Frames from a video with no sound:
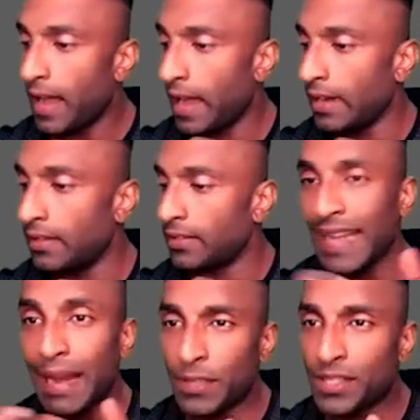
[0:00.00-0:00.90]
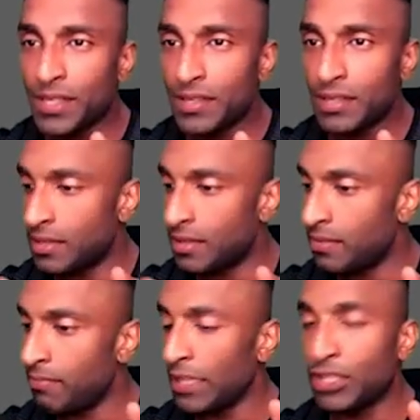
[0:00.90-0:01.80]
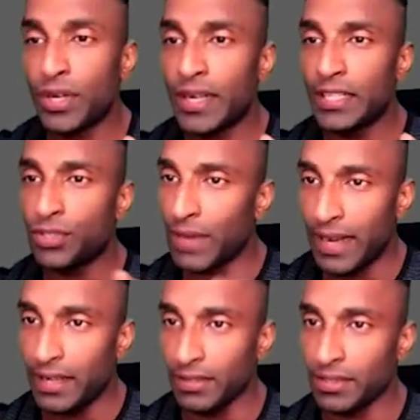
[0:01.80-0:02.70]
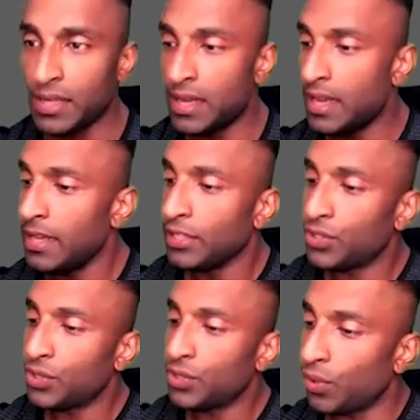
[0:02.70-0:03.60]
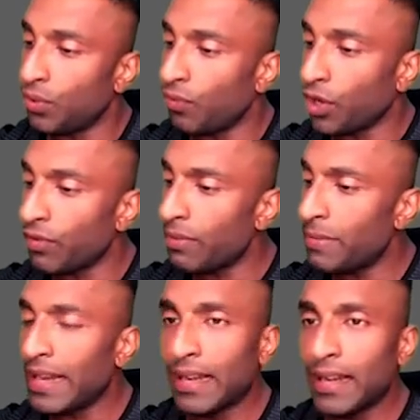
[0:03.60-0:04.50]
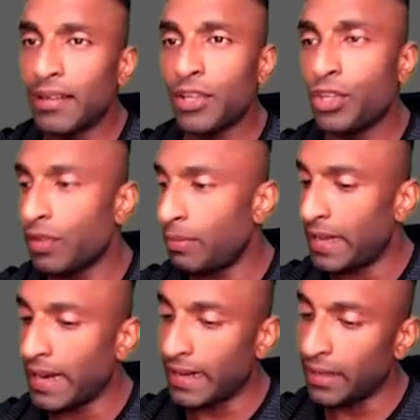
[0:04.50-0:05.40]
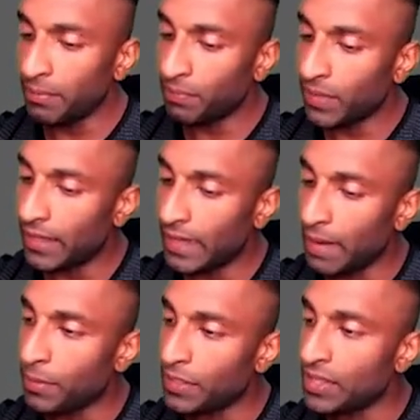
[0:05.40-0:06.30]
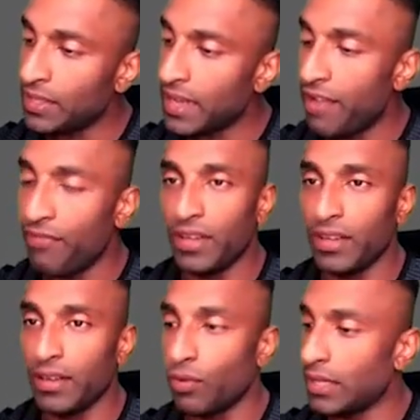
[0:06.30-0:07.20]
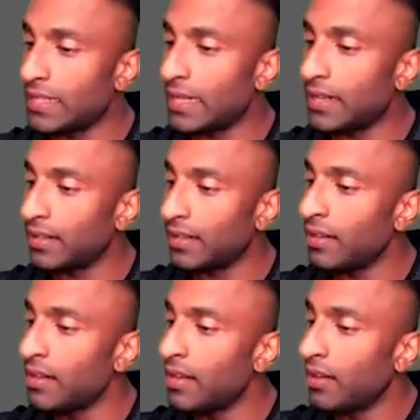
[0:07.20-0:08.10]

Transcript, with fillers: and 10% maturity is 20 years so what you will be getting you will be getting 10% every year what is that return